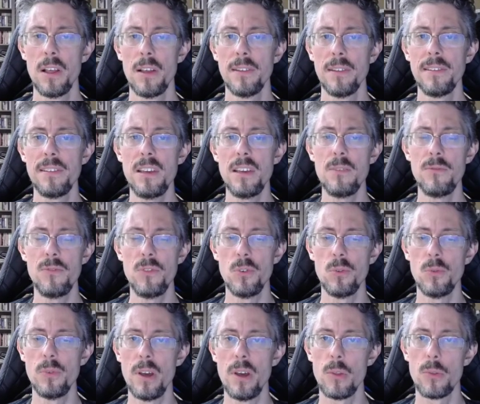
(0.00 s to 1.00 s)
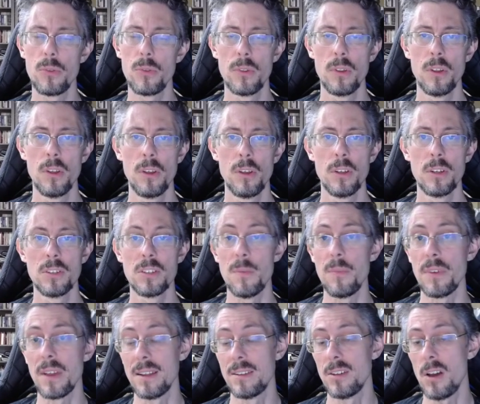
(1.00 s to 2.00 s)
leave you with
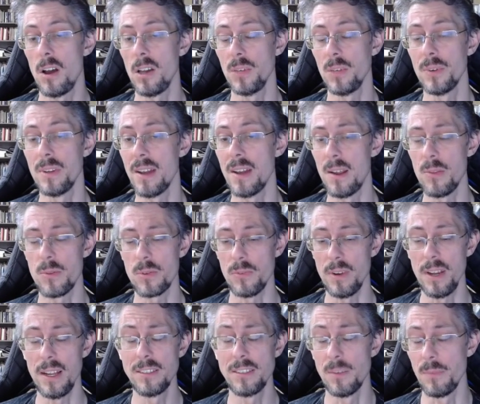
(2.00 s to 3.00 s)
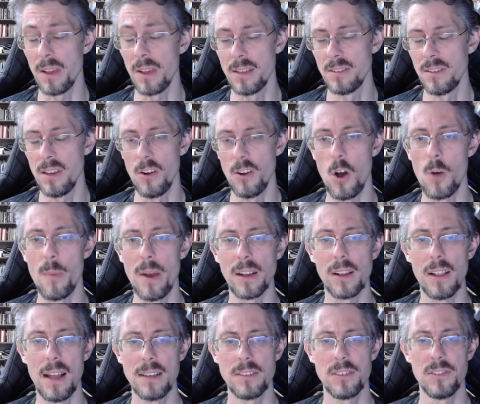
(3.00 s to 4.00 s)
something I taught you in 9th grade, something I say at all my
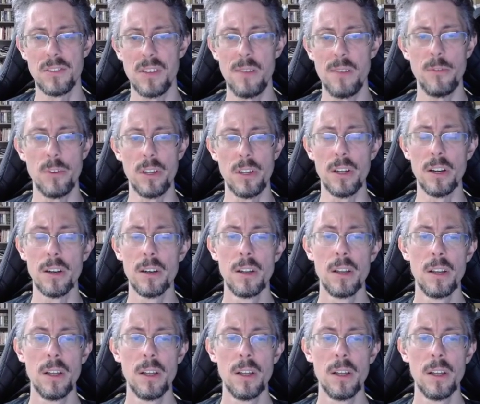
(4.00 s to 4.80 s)
classes every year.